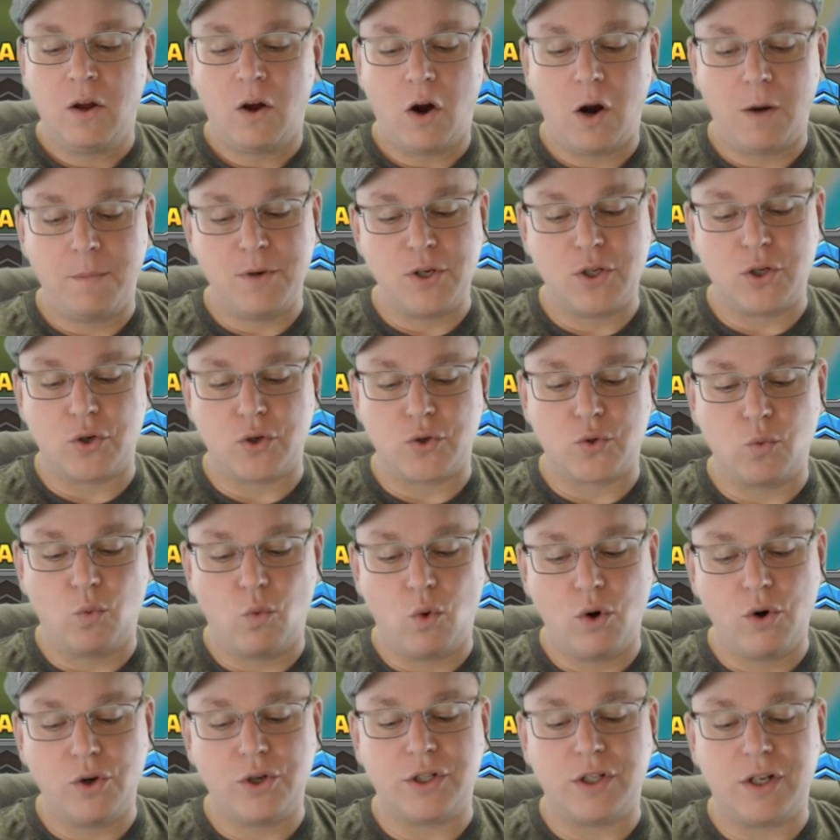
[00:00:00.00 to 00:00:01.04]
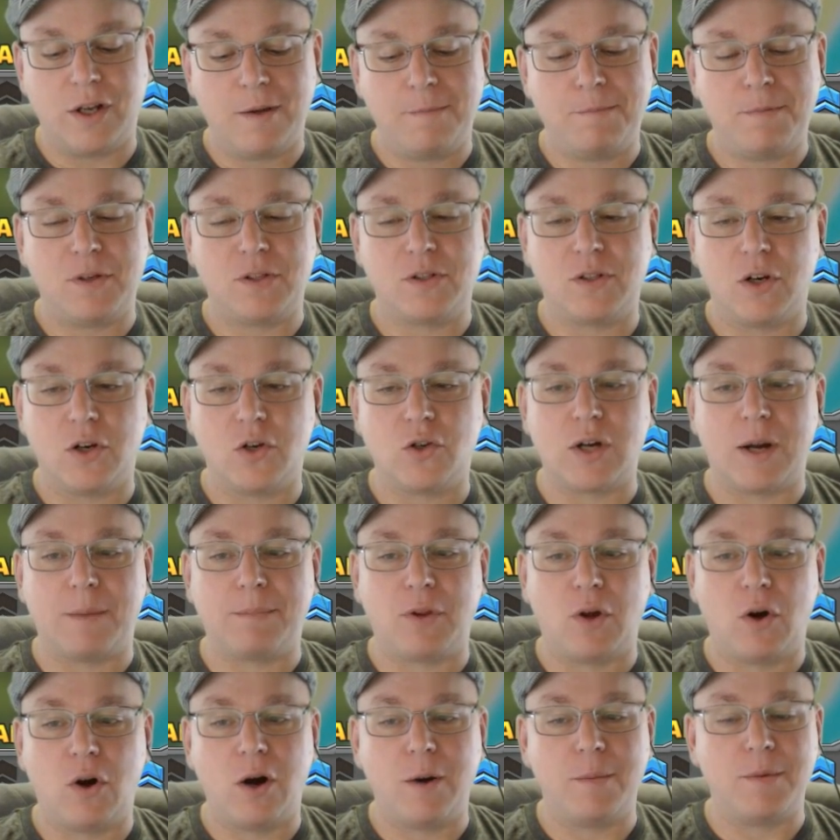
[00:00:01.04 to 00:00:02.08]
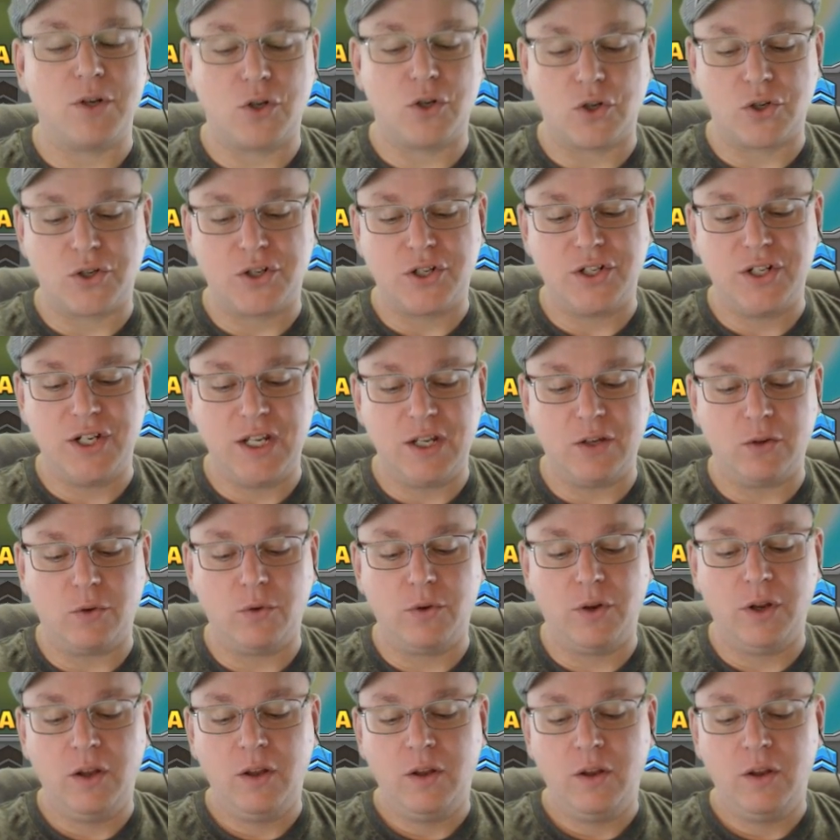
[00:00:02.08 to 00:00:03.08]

Harbinger's Warship is going to drop the Harbinger Shield.